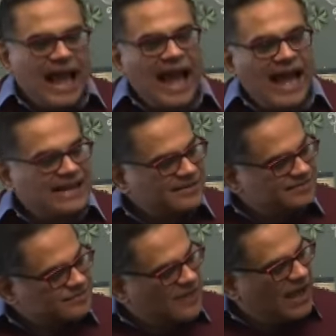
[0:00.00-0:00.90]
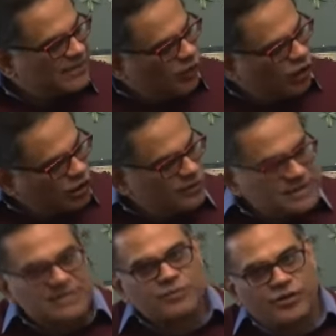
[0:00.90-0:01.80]
And I'm
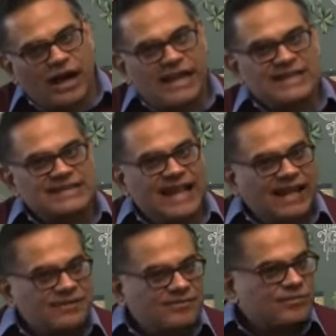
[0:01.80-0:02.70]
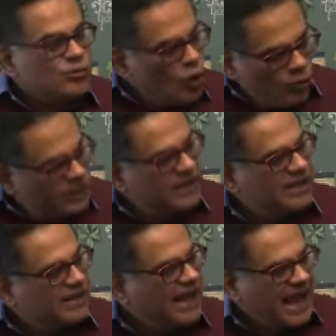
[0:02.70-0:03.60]
always surprised that
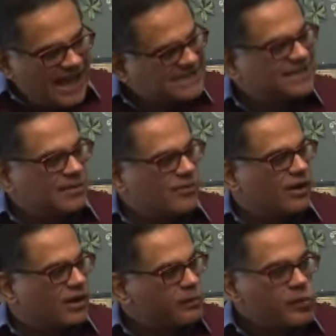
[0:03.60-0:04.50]
nobody has a number.